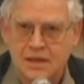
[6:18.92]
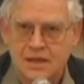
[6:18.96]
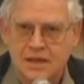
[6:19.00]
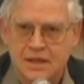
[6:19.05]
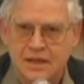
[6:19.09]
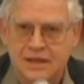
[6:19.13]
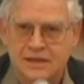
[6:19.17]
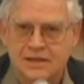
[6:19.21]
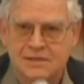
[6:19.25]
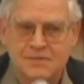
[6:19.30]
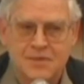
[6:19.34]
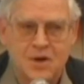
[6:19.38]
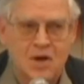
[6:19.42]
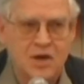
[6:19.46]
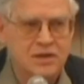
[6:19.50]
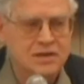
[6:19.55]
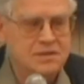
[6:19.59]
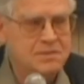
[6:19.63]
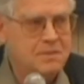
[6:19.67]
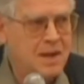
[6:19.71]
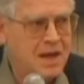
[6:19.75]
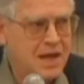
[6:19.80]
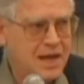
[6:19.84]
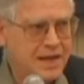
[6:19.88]
It's a
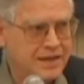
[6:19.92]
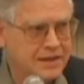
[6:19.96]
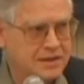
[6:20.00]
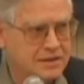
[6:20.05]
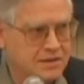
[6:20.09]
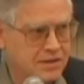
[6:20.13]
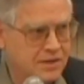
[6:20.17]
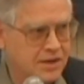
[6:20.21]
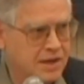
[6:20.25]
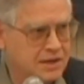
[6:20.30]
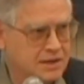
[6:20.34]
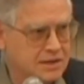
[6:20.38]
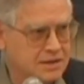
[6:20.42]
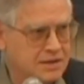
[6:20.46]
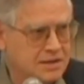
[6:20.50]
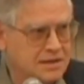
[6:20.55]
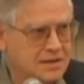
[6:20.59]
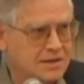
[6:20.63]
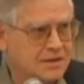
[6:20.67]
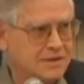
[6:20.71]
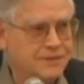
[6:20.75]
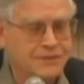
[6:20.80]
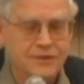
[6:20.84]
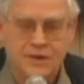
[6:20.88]
Marx-biased crisis,
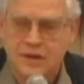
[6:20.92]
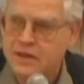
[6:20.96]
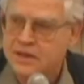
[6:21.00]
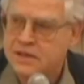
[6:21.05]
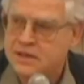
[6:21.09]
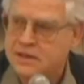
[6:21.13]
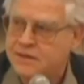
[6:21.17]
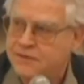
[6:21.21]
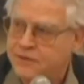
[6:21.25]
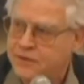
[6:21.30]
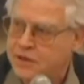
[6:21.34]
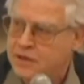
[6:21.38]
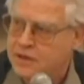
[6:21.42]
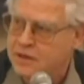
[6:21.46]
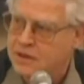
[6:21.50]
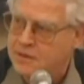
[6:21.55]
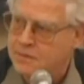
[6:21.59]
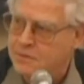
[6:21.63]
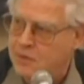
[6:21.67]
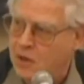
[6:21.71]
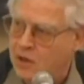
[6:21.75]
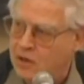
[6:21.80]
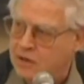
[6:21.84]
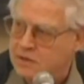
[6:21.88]
and a very severely
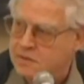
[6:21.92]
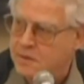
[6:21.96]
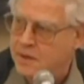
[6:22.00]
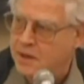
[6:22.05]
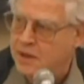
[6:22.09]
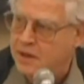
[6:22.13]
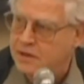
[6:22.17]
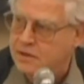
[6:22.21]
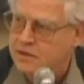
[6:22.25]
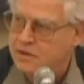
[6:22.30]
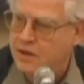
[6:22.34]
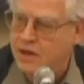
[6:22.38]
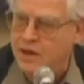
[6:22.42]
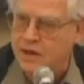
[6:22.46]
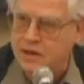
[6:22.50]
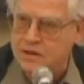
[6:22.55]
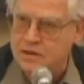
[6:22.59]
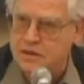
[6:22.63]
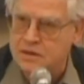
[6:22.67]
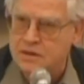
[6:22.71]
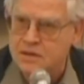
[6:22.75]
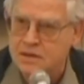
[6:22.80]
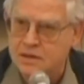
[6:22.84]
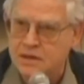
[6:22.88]
Marx-biased
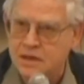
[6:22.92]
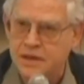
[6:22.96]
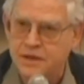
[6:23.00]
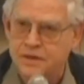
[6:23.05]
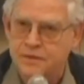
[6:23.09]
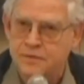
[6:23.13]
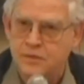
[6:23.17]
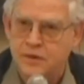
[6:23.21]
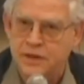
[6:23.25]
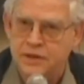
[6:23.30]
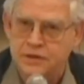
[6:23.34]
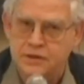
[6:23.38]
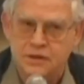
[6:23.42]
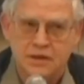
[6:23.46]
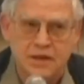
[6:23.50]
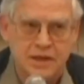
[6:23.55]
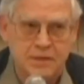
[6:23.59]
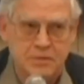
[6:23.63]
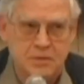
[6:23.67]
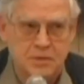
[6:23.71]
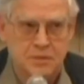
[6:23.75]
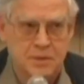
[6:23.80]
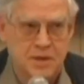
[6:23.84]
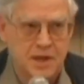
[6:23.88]
crisis, in which
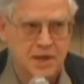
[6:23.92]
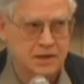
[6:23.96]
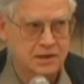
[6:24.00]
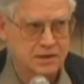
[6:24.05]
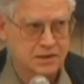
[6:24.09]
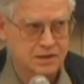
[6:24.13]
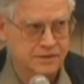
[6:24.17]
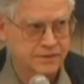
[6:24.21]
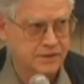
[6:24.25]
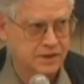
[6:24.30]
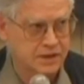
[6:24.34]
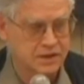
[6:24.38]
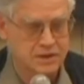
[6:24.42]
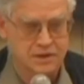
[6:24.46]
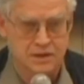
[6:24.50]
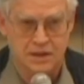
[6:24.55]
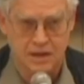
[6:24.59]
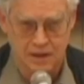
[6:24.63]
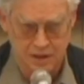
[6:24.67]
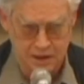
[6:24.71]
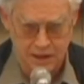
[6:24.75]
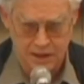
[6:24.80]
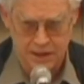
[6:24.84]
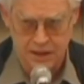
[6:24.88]
labor productivity is
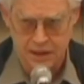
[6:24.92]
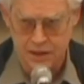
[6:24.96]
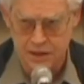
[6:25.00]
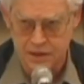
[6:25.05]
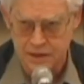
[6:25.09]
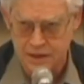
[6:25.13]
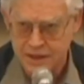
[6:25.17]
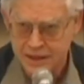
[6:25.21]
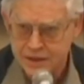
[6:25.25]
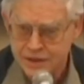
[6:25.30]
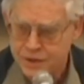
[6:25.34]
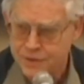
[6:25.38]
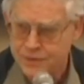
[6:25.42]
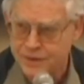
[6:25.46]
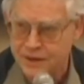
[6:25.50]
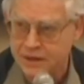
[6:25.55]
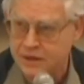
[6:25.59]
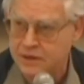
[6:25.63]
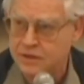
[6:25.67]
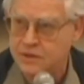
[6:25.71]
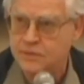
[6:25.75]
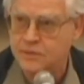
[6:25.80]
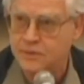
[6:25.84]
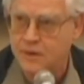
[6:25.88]
continuing
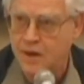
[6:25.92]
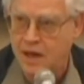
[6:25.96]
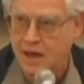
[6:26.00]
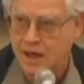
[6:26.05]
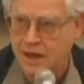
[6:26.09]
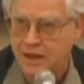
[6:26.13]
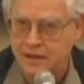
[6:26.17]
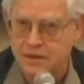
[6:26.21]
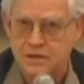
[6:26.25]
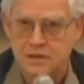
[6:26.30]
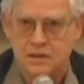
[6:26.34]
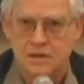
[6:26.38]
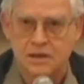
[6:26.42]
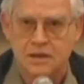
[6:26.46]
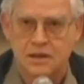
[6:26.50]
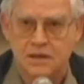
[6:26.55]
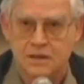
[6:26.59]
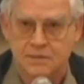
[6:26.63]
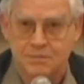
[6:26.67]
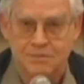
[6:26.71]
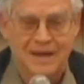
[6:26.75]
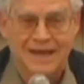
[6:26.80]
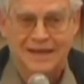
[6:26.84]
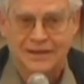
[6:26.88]
to rise,
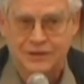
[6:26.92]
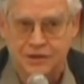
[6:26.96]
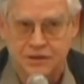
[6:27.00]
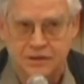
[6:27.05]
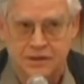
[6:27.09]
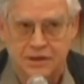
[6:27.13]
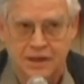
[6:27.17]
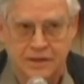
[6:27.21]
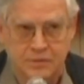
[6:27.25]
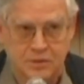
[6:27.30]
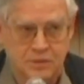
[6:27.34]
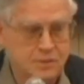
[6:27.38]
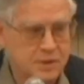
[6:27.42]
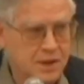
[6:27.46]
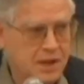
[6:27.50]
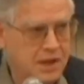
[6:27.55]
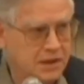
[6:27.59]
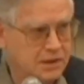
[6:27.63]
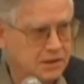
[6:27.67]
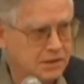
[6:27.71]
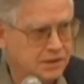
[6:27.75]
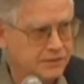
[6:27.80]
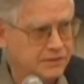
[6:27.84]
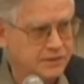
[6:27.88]
measured labor
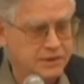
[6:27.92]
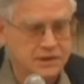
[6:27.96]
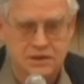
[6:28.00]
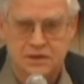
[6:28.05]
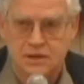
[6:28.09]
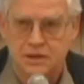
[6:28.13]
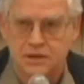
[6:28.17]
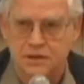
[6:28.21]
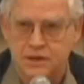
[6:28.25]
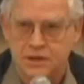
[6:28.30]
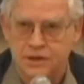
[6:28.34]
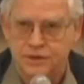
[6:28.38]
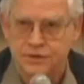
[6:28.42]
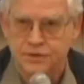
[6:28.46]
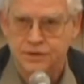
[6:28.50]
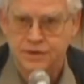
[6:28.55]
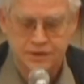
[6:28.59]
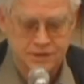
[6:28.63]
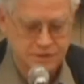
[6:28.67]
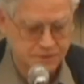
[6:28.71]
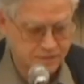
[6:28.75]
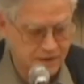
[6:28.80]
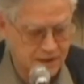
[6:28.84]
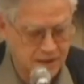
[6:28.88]
productivity is continuing
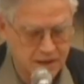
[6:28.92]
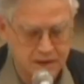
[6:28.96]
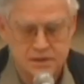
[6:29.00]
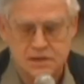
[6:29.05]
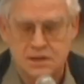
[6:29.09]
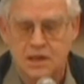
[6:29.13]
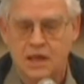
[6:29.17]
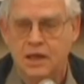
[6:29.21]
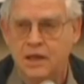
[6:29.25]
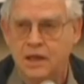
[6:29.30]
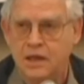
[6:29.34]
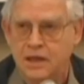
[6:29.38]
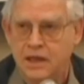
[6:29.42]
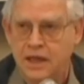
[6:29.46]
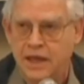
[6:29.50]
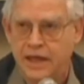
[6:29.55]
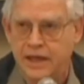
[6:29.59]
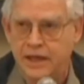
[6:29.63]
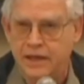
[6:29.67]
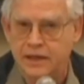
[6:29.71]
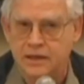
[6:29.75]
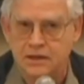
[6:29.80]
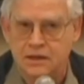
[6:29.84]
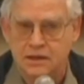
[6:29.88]
to rise,
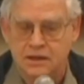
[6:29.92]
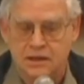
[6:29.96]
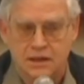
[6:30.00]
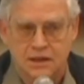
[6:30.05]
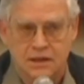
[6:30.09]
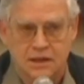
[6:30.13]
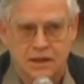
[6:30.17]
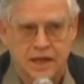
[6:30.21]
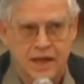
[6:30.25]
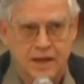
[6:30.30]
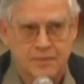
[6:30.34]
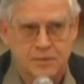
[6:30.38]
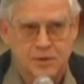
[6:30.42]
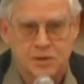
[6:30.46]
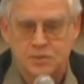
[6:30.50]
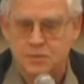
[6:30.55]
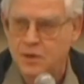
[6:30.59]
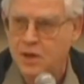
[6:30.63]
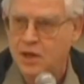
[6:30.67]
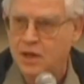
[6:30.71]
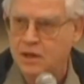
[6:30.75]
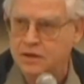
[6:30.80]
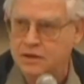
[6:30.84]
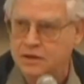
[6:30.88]
and capital
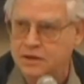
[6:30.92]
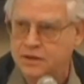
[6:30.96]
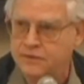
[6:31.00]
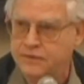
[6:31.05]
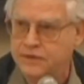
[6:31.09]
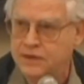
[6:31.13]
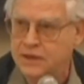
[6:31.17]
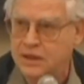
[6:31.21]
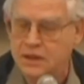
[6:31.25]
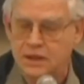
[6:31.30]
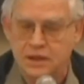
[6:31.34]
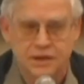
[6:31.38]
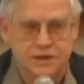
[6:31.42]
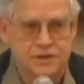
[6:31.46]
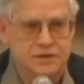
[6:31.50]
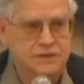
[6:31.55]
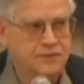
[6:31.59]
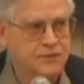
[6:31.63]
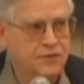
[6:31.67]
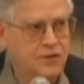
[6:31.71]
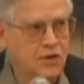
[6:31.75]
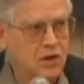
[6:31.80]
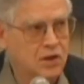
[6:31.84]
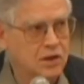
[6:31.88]
productivity is
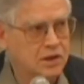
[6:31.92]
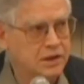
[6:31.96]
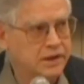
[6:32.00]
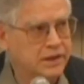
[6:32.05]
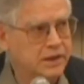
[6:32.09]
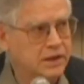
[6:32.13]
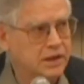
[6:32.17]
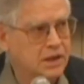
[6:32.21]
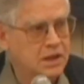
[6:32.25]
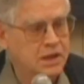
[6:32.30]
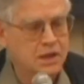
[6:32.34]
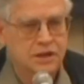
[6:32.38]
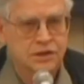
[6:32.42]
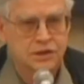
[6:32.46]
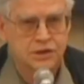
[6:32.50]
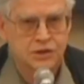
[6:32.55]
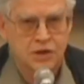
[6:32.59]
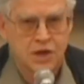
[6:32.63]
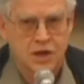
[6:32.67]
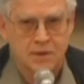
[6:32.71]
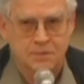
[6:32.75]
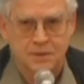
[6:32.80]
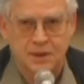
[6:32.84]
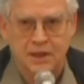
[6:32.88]
falling
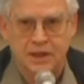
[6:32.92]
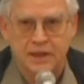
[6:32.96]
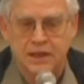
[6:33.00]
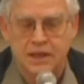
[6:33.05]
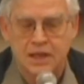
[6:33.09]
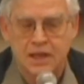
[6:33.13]
sharply.